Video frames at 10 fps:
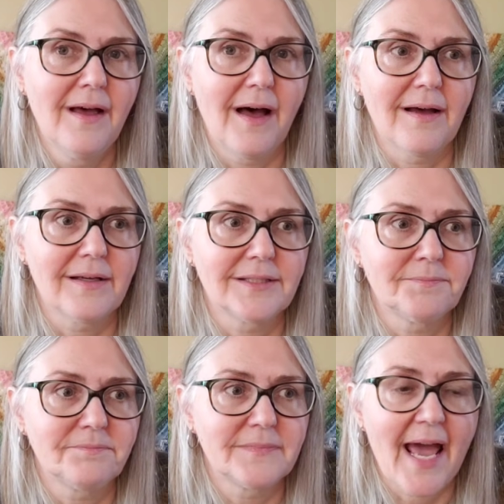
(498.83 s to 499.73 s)

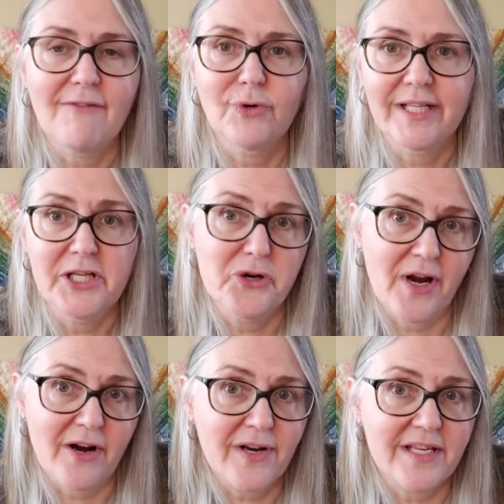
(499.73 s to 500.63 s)
have one in your
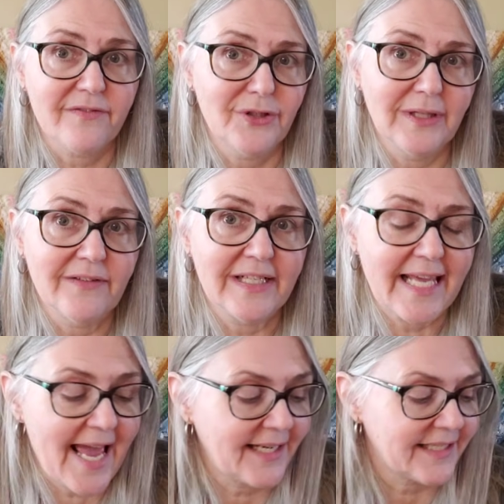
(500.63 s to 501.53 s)
area, if you live in
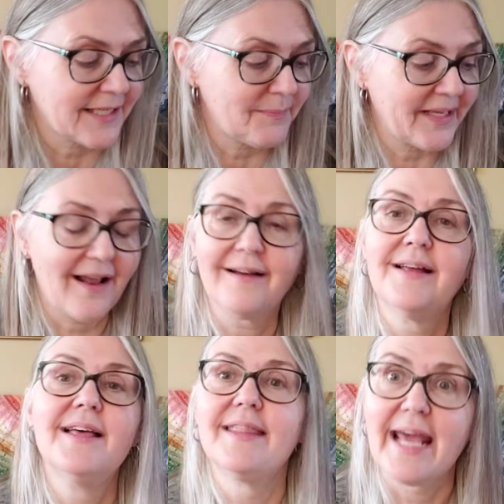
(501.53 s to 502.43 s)
Canada. But
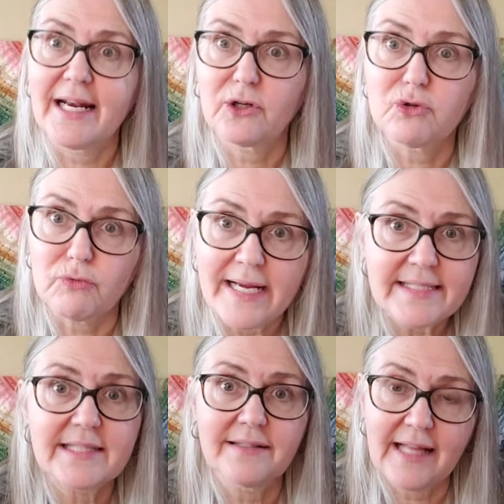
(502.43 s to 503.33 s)
they had a great
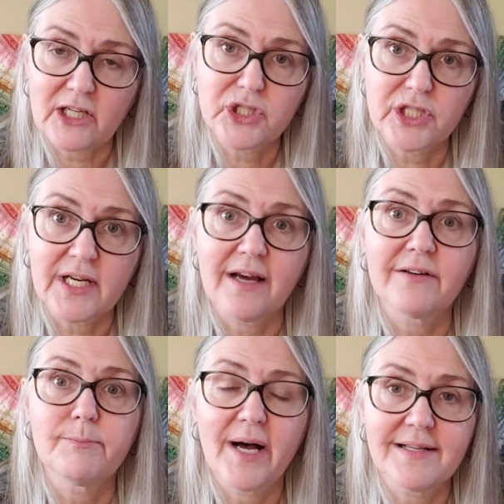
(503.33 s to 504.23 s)
selection
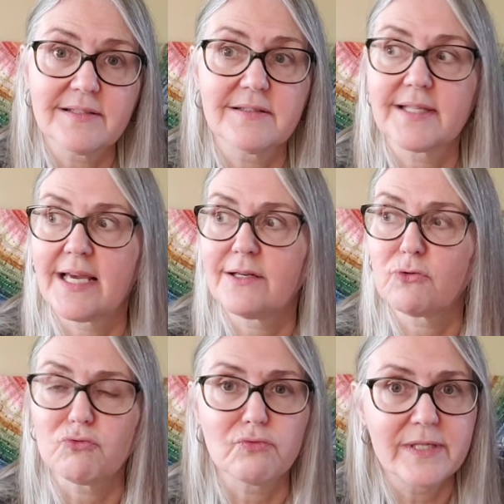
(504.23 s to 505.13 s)
of puzzles and
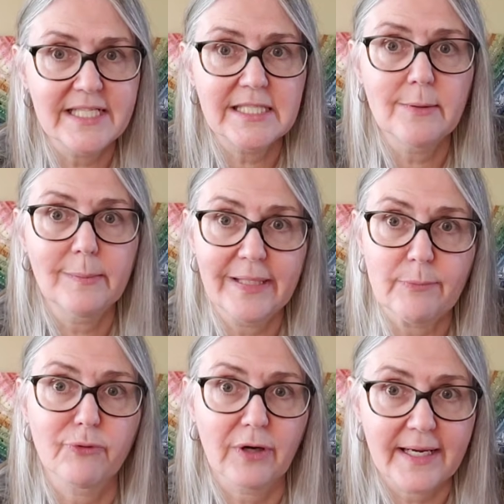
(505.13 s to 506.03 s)
reasonably
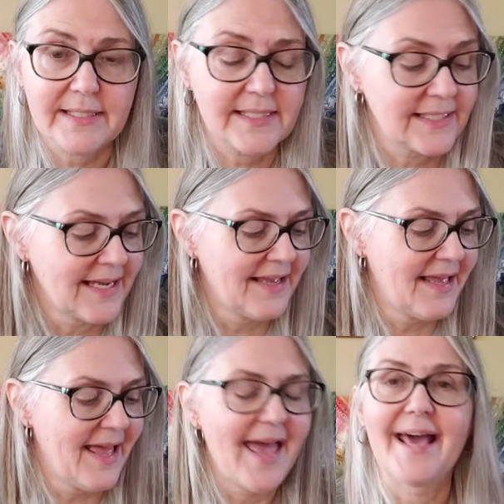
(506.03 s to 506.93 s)
priced.
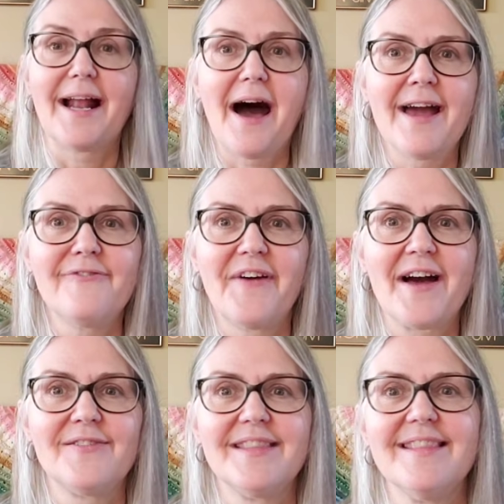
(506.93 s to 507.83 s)
And I
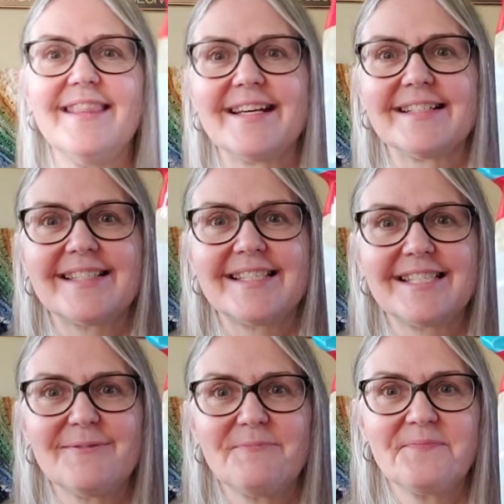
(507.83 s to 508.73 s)
found this.